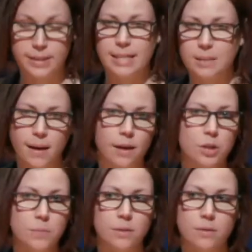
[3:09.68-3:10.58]
disease
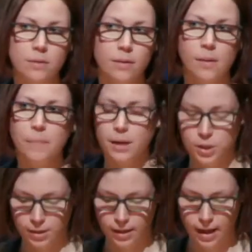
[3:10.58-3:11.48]
management,
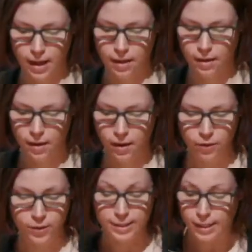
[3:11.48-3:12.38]
patient care,
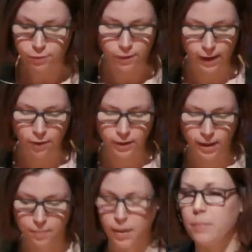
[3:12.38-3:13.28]
the delivery of
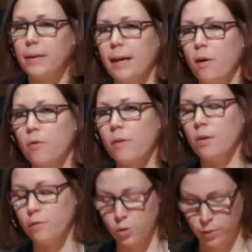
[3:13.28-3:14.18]
healthcare, public health,
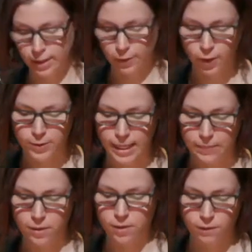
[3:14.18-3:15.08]
and of course those
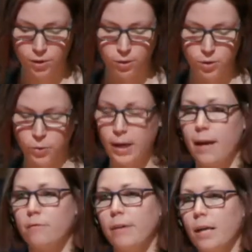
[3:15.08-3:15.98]
elements of social
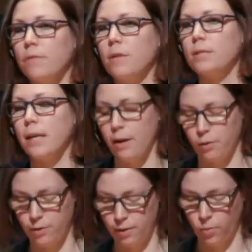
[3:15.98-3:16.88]
care relevant to
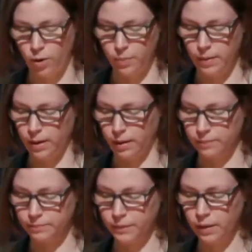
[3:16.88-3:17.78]
health and well-being.